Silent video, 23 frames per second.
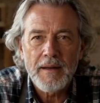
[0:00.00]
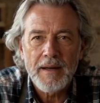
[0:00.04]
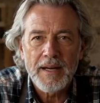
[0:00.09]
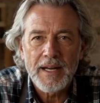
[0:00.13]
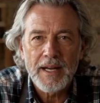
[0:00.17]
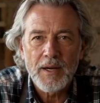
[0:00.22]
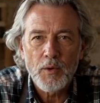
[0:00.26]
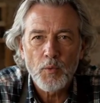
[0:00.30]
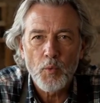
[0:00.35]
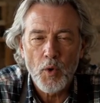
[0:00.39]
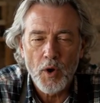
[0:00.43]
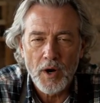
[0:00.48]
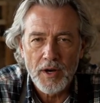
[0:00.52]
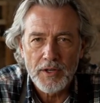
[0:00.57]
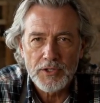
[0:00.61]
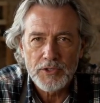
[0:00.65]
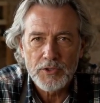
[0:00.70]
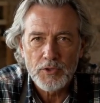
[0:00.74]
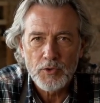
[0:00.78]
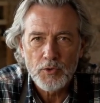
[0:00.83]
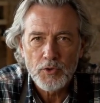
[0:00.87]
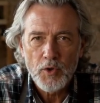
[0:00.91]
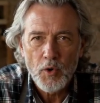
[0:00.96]
It walks
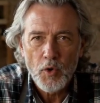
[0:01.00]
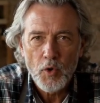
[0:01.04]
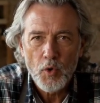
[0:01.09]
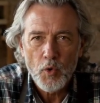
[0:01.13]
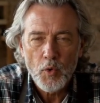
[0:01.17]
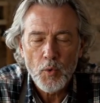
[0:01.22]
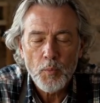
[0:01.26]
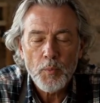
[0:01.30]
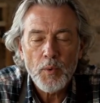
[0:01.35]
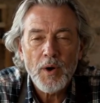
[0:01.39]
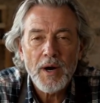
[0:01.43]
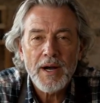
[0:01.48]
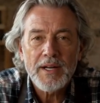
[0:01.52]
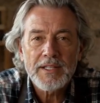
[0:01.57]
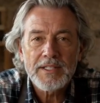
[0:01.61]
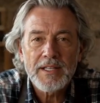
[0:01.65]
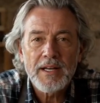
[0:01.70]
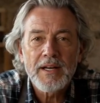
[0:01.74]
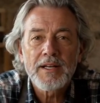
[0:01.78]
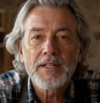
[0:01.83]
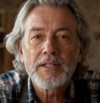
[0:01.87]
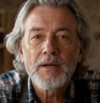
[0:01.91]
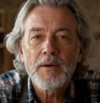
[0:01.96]
through the whole
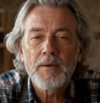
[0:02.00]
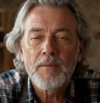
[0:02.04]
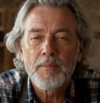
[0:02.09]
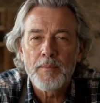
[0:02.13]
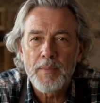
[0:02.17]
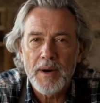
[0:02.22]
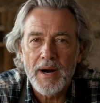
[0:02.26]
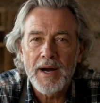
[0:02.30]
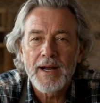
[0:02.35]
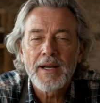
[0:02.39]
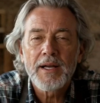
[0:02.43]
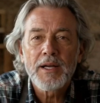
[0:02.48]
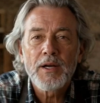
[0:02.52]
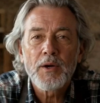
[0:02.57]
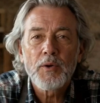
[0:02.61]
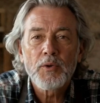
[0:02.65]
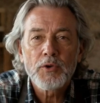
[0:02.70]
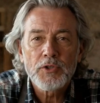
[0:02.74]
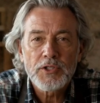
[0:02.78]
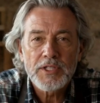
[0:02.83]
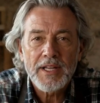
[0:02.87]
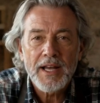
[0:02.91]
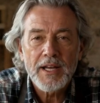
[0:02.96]
process of buying
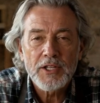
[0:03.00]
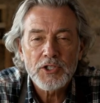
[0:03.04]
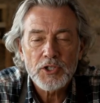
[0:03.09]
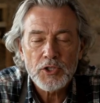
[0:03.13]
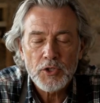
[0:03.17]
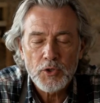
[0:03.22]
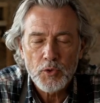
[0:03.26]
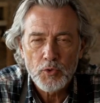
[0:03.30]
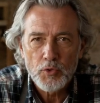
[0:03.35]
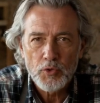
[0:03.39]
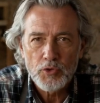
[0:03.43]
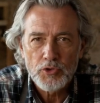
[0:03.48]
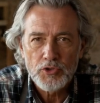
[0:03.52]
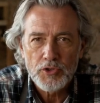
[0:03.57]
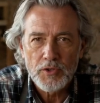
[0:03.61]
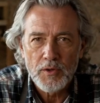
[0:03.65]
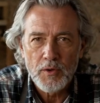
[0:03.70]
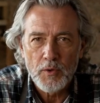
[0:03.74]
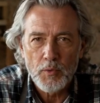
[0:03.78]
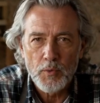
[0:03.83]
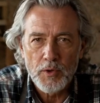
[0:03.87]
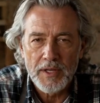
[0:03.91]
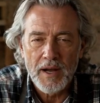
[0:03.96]
used edge tools
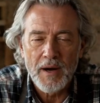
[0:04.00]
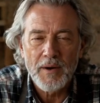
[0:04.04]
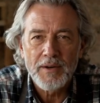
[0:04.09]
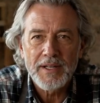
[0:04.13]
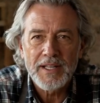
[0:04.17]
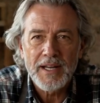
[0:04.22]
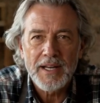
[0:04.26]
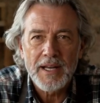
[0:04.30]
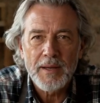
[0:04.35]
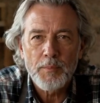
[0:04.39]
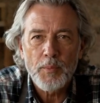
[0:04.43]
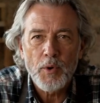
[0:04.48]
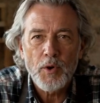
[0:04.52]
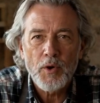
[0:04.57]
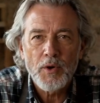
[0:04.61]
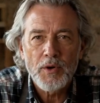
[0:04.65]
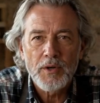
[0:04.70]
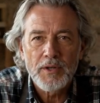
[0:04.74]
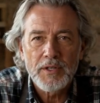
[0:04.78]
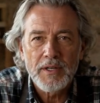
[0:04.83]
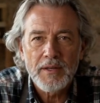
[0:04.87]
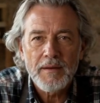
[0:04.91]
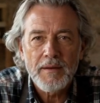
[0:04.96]
without getting
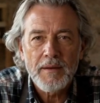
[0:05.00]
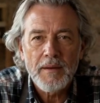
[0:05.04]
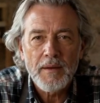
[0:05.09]
burned,